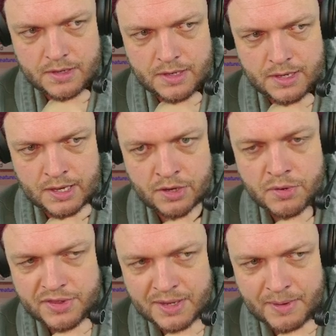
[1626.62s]
I don't
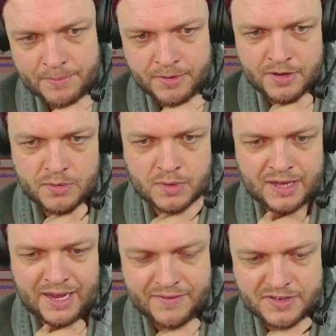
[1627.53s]
think my opponent will
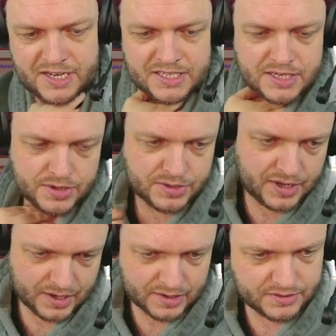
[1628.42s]
have Daze in their
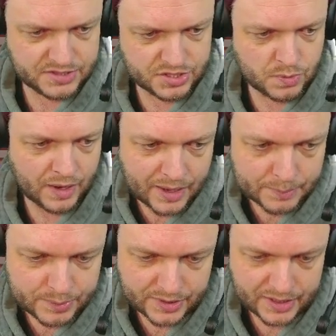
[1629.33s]
deck. This is why I
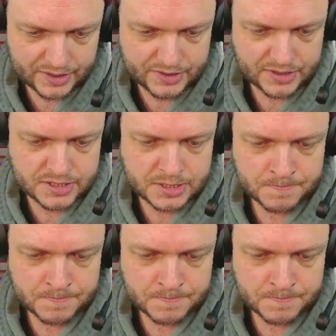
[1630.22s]
play like this.